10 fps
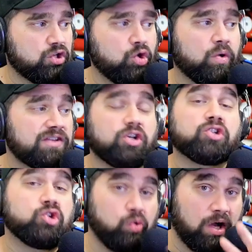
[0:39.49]
Two, it
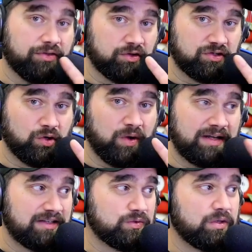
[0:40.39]
took two authors to
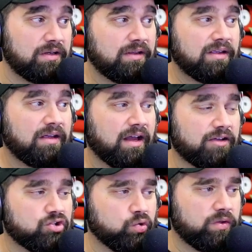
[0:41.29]
write this one,
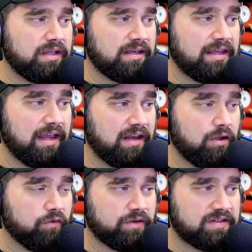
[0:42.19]
uh, Julie and
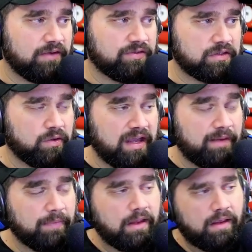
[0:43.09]
Katie over at the San Francisco Gate.